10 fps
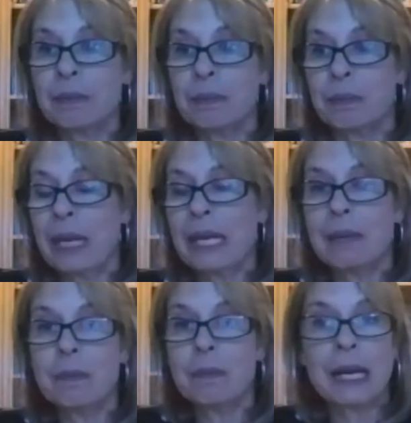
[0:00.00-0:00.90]

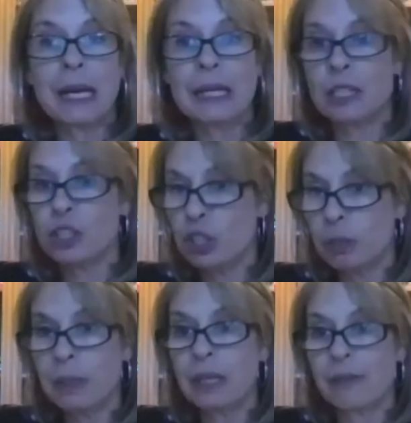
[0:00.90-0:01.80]
making, packing, and
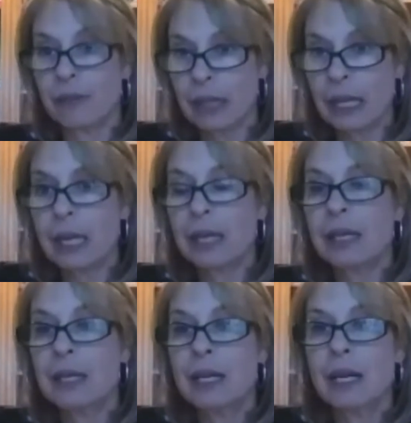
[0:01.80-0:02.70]
shipping every day.
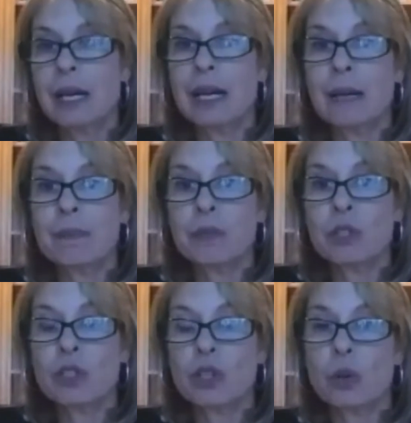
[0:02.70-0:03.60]

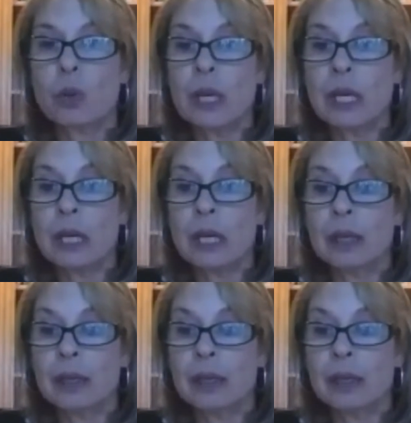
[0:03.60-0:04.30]
So we